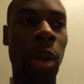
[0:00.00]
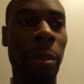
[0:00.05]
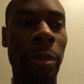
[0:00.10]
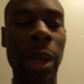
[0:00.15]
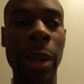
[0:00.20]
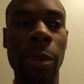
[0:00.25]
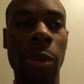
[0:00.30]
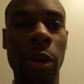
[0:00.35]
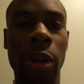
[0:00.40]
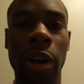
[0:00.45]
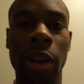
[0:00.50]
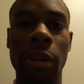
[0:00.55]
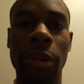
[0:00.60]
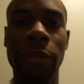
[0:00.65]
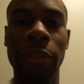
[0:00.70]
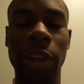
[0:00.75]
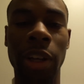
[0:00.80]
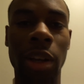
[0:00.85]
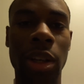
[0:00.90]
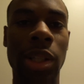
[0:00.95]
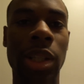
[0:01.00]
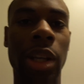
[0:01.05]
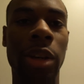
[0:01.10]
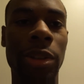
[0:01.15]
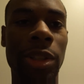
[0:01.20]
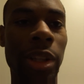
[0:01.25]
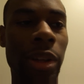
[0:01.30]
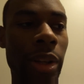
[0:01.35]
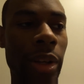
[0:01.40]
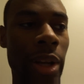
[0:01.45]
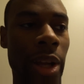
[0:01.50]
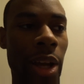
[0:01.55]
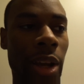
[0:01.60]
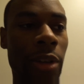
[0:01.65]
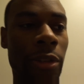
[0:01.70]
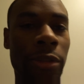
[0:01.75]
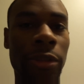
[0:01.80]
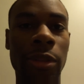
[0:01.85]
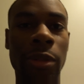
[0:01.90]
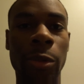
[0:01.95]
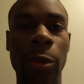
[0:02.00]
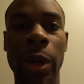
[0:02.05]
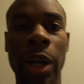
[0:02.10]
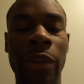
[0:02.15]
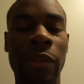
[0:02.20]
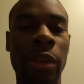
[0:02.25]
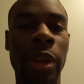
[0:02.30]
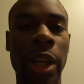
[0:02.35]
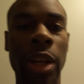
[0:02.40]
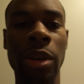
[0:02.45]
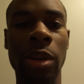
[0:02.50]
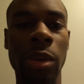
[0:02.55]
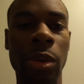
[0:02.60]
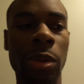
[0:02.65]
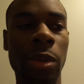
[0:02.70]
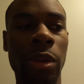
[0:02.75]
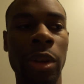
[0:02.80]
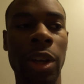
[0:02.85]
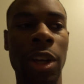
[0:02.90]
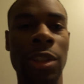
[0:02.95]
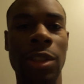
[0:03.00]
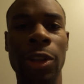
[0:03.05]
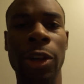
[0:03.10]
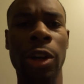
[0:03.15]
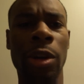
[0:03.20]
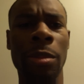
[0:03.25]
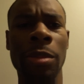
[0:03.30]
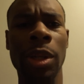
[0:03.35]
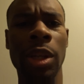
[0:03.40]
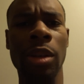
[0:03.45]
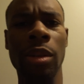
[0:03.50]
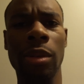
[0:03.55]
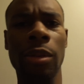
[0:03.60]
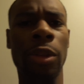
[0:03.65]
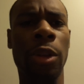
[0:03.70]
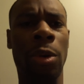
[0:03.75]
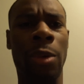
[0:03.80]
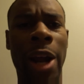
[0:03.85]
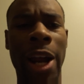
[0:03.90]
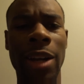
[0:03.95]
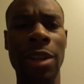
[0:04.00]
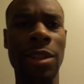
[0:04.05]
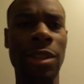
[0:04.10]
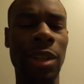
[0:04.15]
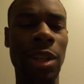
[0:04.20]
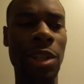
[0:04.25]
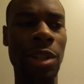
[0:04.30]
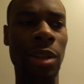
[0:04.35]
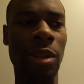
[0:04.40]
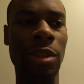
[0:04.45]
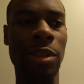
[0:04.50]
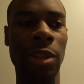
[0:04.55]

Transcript: people are going to defend Nintendo to the death. Whatever they do, it's going to be the right decision.